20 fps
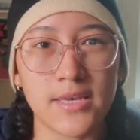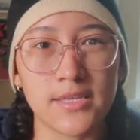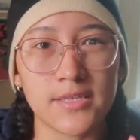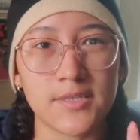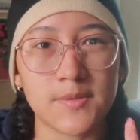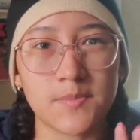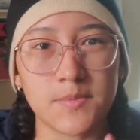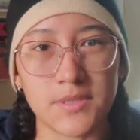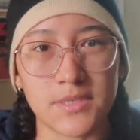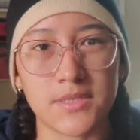
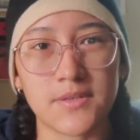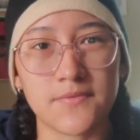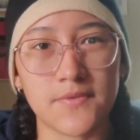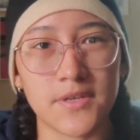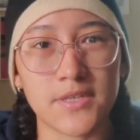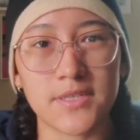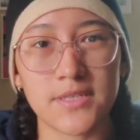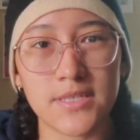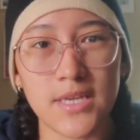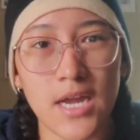
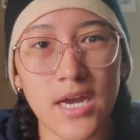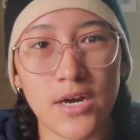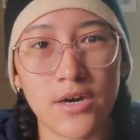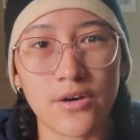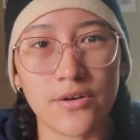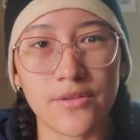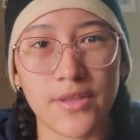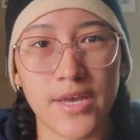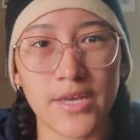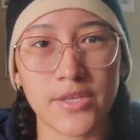specific
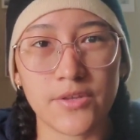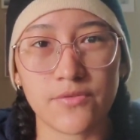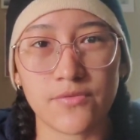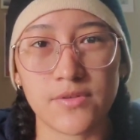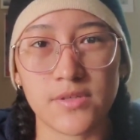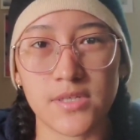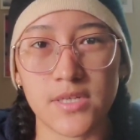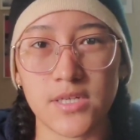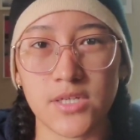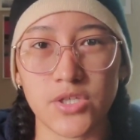style that you
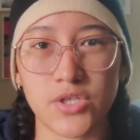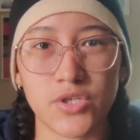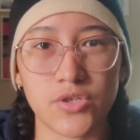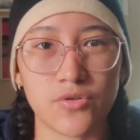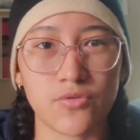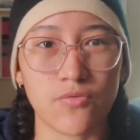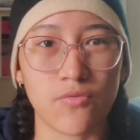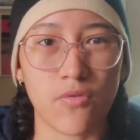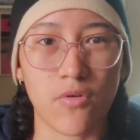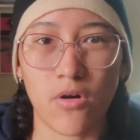stick
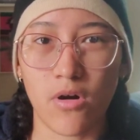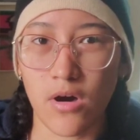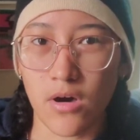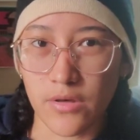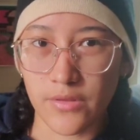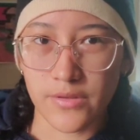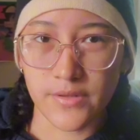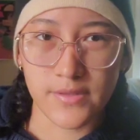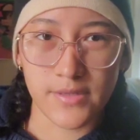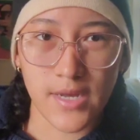to
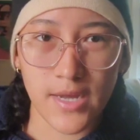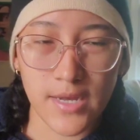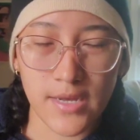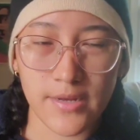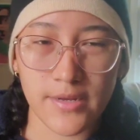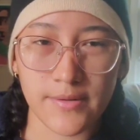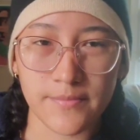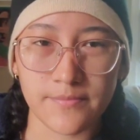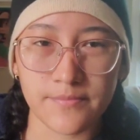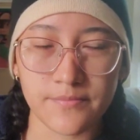all the
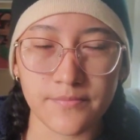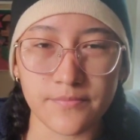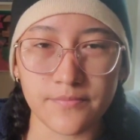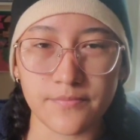time,